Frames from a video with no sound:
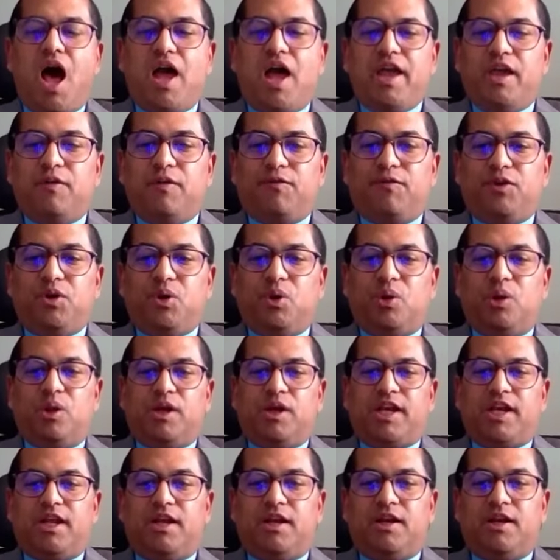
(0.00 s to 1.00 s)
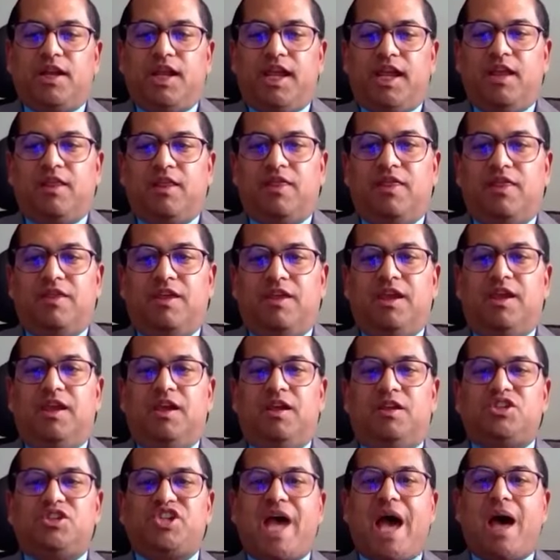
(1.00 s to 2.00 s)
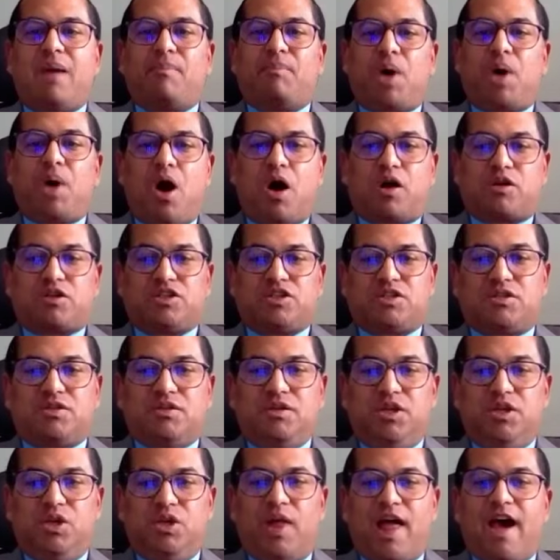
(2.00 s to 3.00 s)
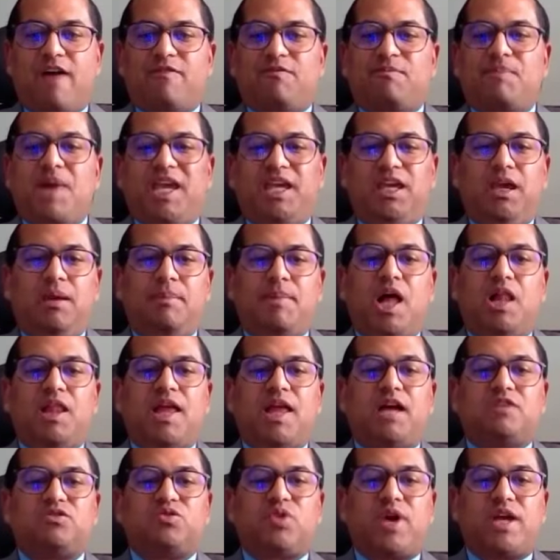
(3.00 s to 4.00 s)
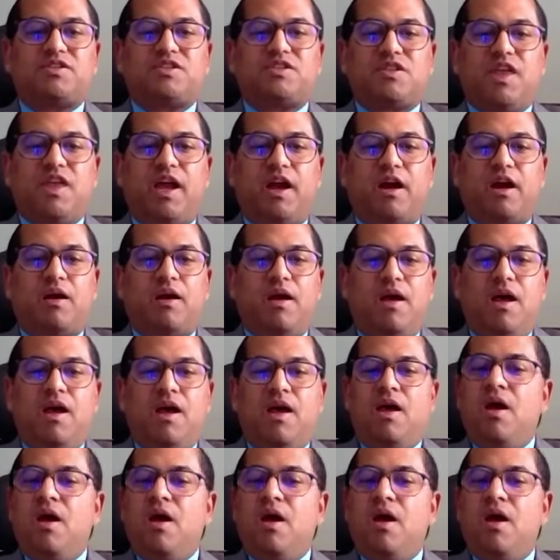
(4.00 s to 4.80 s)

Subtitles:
if you look in the chat box, you'll have my email address there.